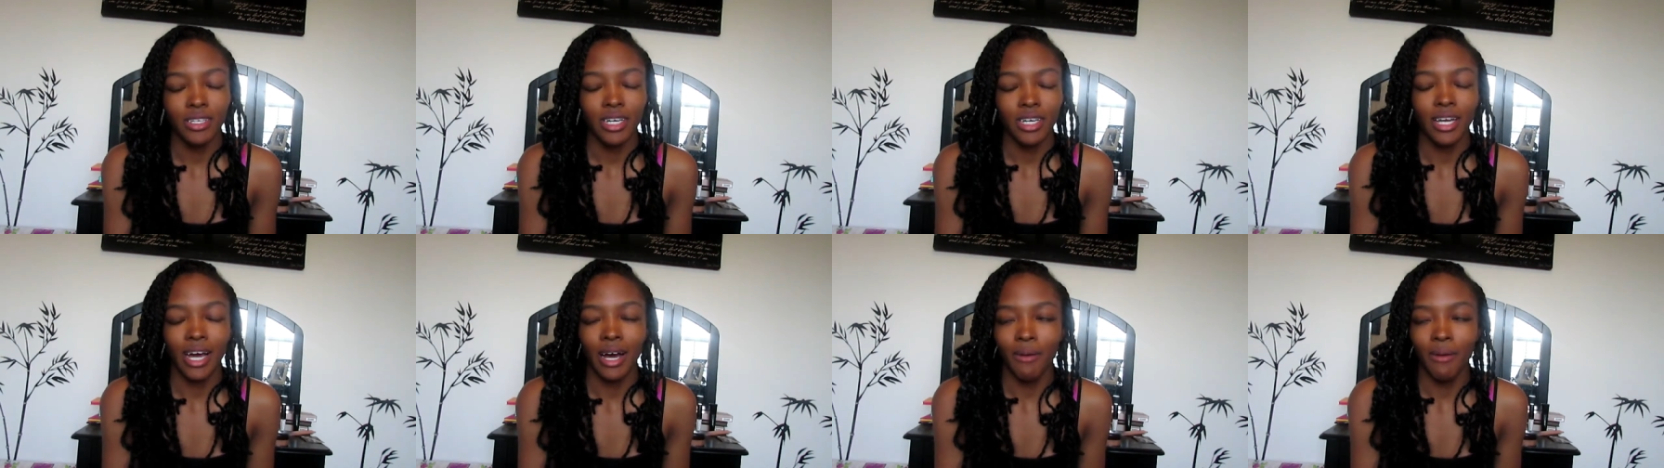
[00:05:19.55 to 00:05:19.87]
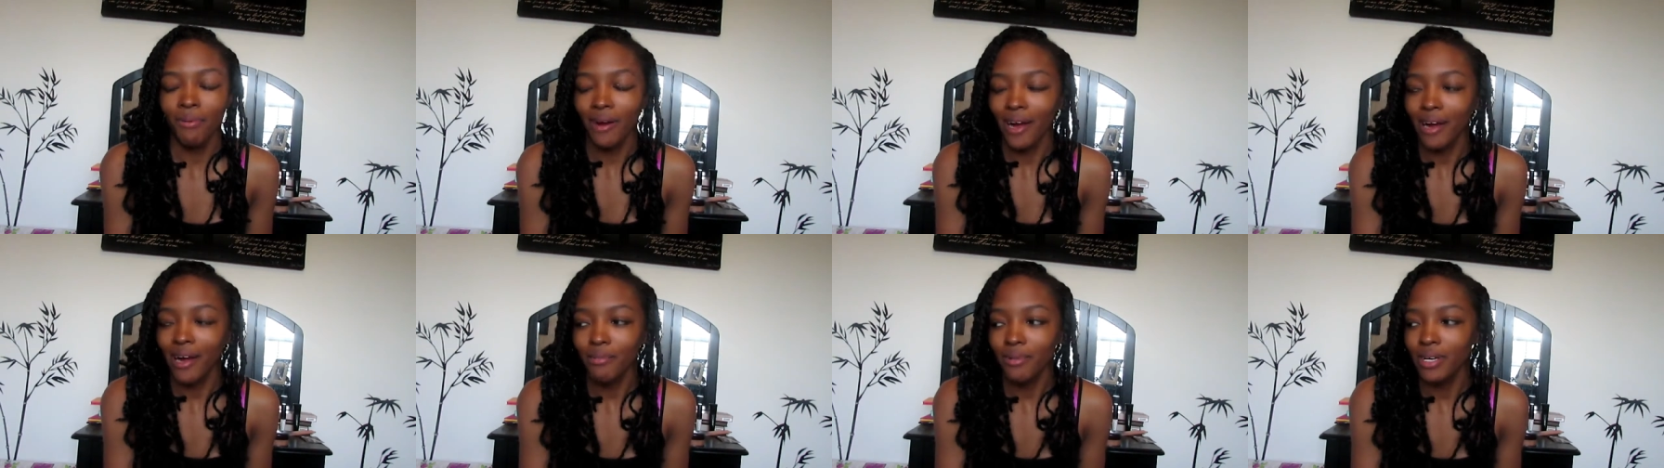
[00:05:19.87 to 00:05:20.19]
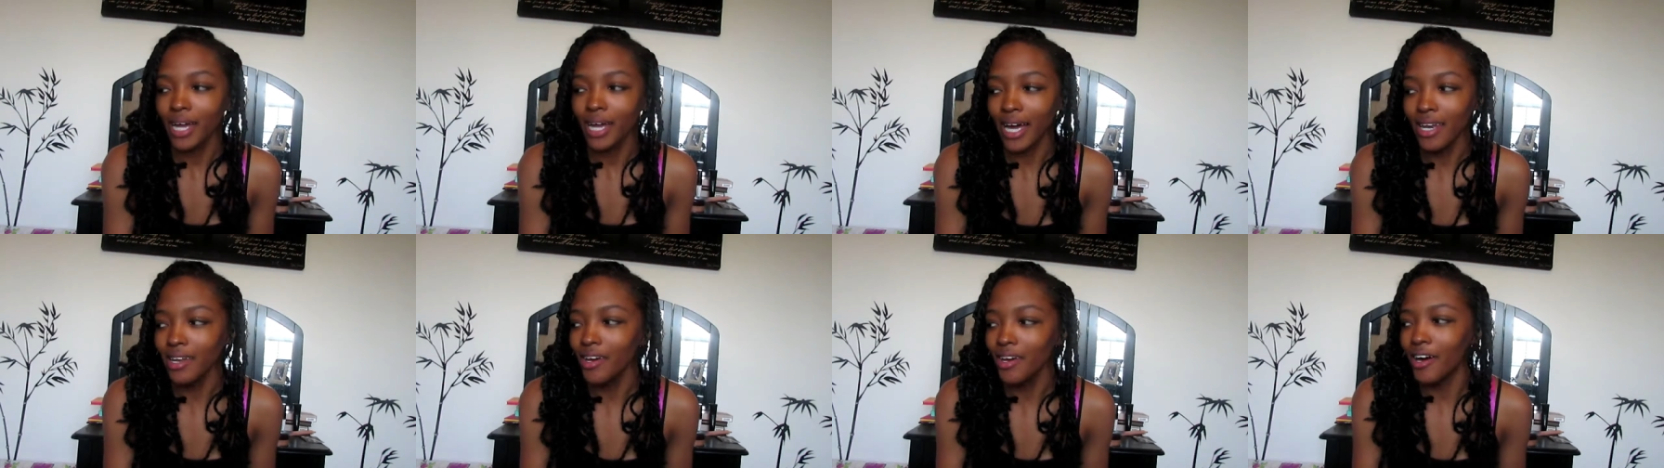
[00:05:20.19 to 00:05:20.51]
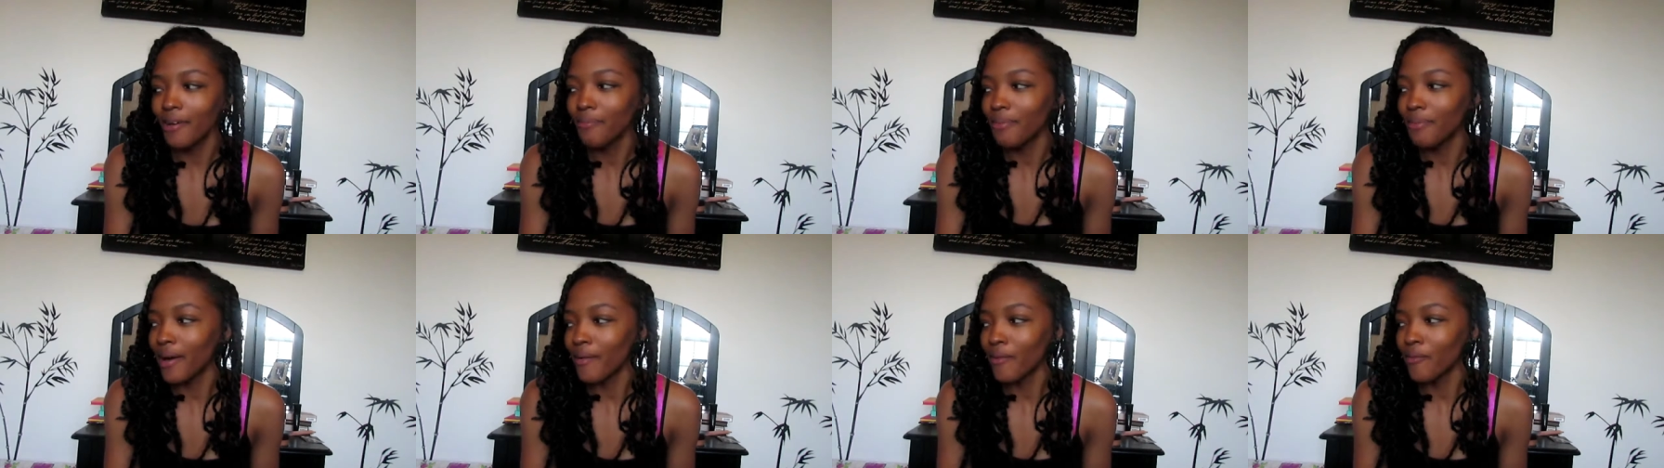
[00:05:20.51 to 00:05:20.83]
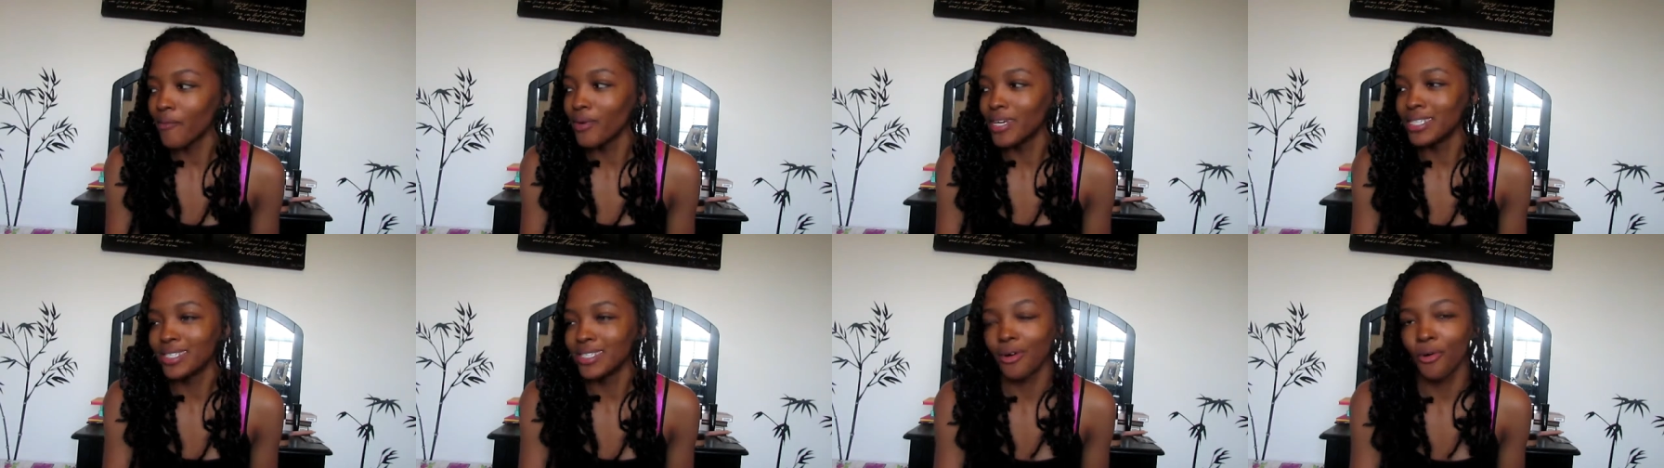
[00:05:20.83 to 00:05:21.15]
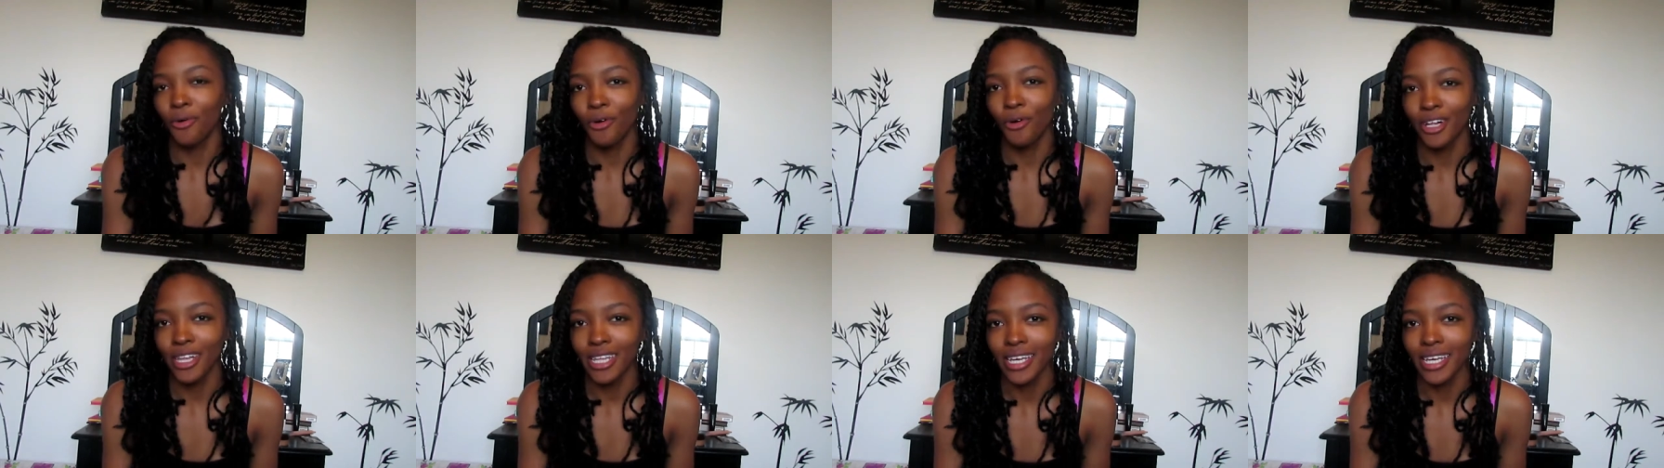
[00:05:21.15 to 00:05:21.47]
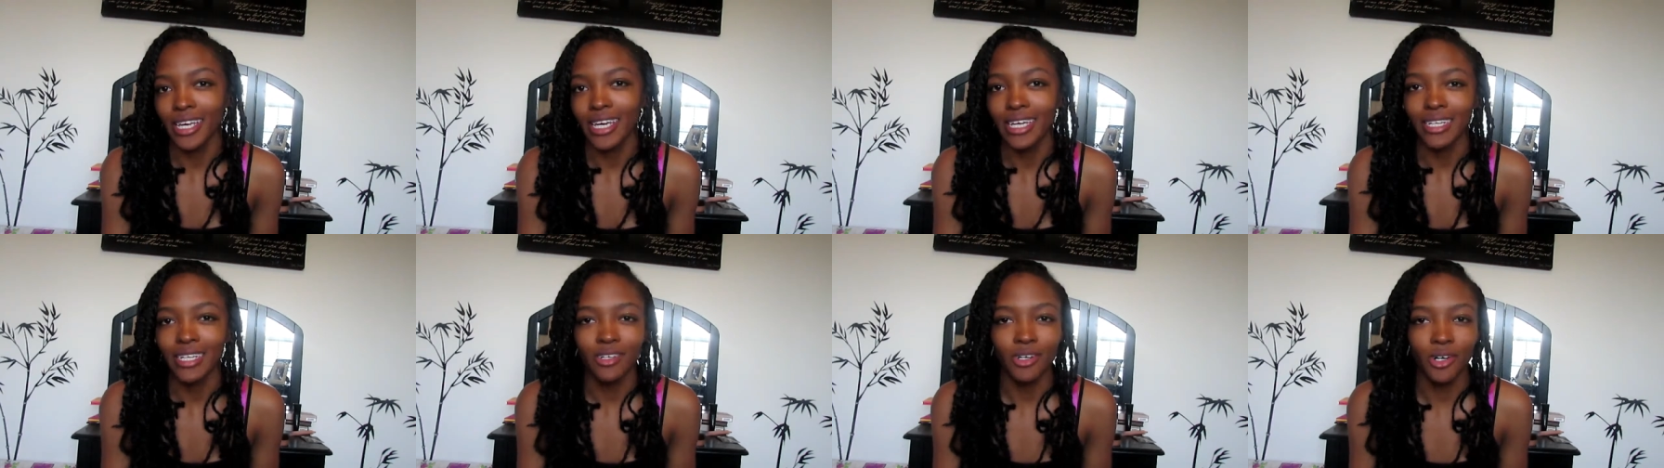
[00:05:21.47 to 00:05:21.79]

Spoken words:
And I know I probably wasn't oiling it